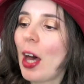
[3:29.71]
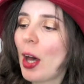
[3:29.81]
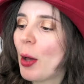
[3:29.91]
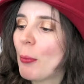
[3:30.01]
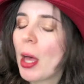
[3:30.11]

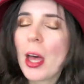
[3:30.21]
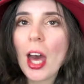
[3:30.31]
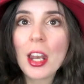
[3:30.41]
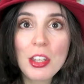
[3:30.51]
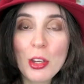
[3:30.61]
and
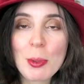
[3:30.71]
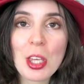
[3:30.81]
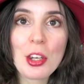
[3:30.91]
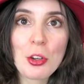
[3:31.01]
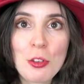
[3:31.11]
I knew it'd
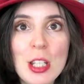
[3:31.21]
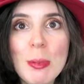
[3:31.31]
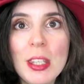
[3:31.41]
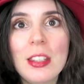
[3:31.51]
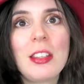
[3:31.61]
be kind of
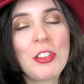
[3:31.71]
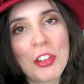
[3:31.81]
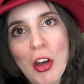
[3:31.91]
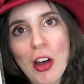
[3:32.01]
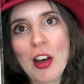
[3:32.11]
creepy and
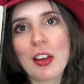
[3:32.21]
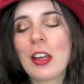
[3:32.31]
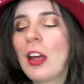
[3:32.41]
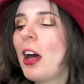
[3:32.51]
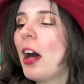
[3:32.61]
dark.